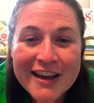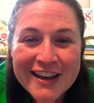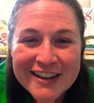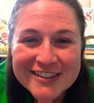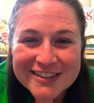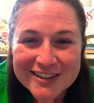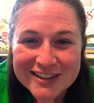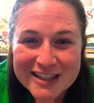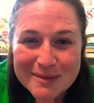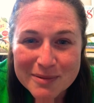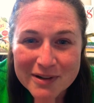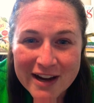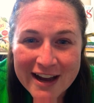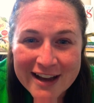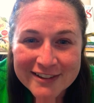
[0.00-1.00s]
So keep
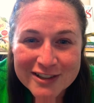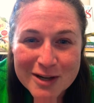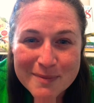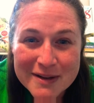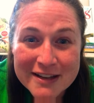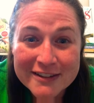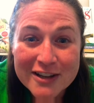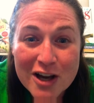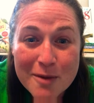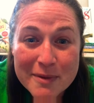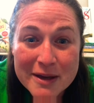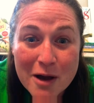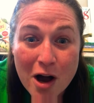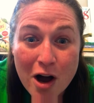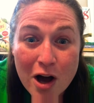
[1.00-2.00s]
your eyes open and tell
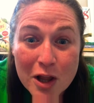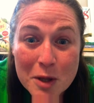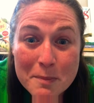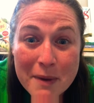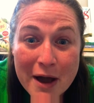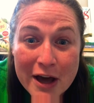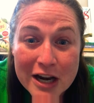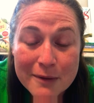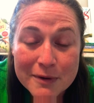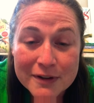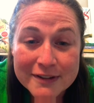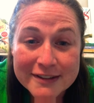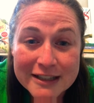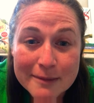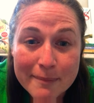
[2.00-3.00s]
me all about it when you
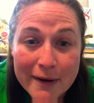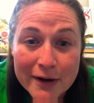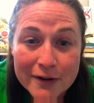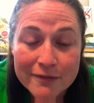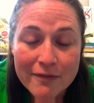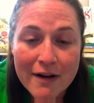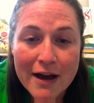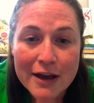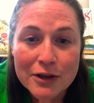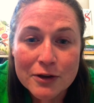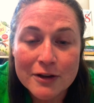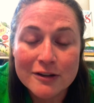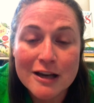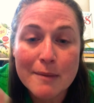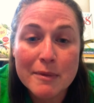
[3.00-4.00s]
see a butterfly. You
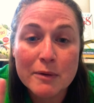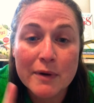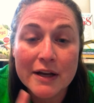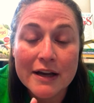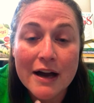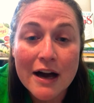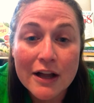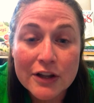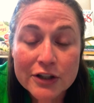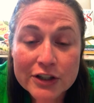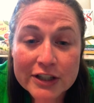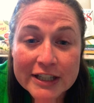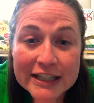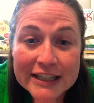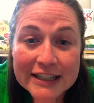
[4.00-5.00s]
can tell me what
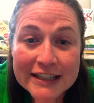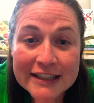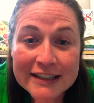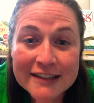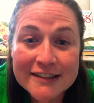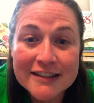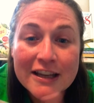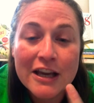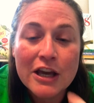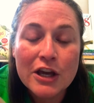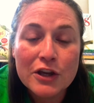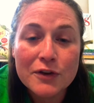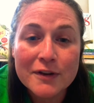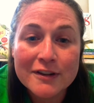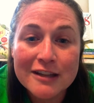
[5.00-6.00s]
color it is.
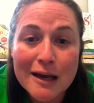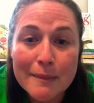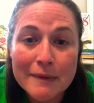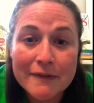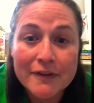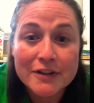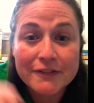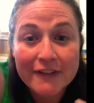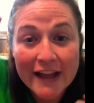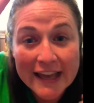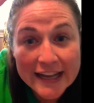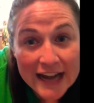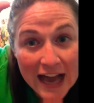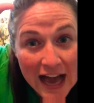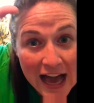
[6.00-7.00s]
You can tell me if it was
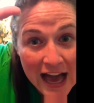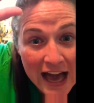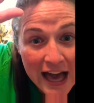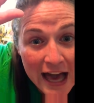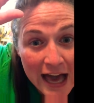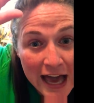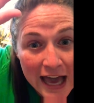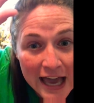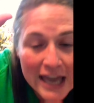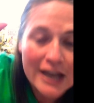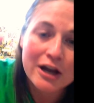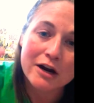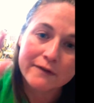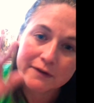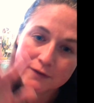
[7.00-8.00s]
flying high
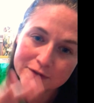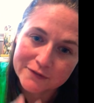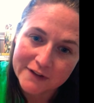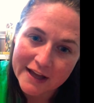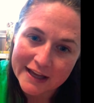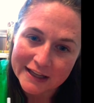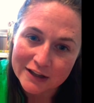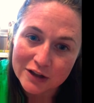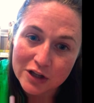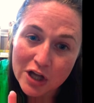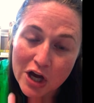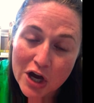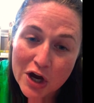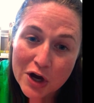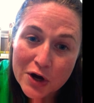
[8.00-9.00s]
or if it was flying
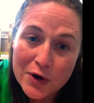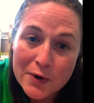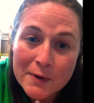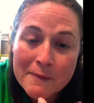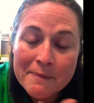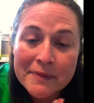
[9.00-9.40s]
low.